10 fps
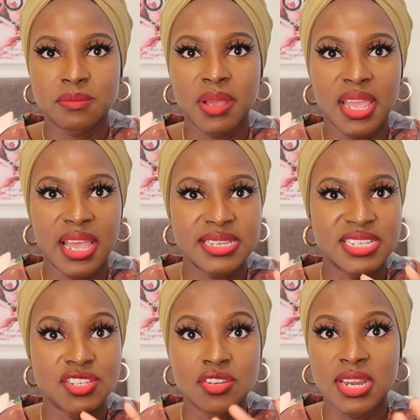my hair
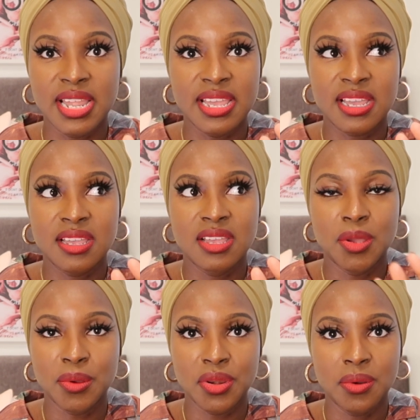did not like
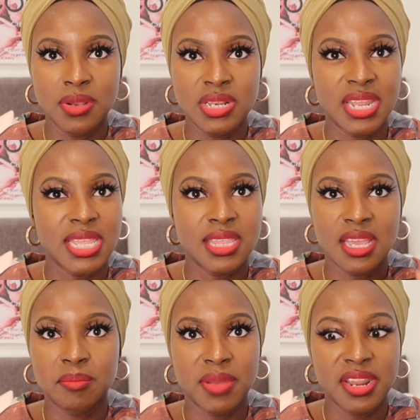coconut oil, and I
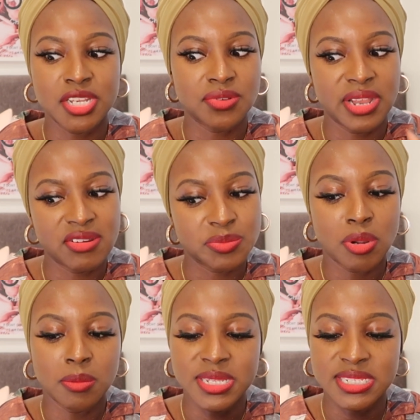think my natural hair is
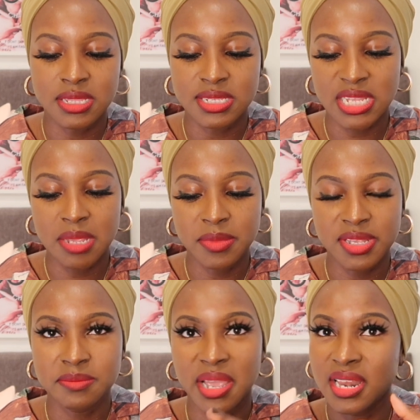probably still the same
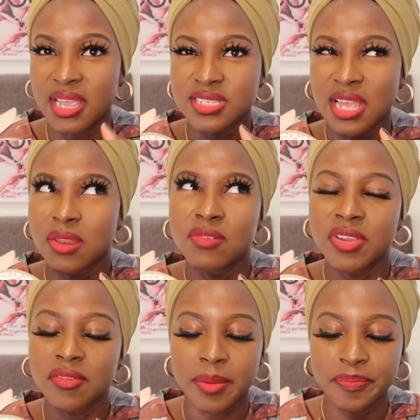because my hair likes aloe
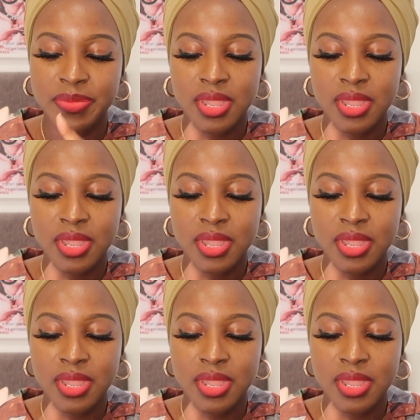vera.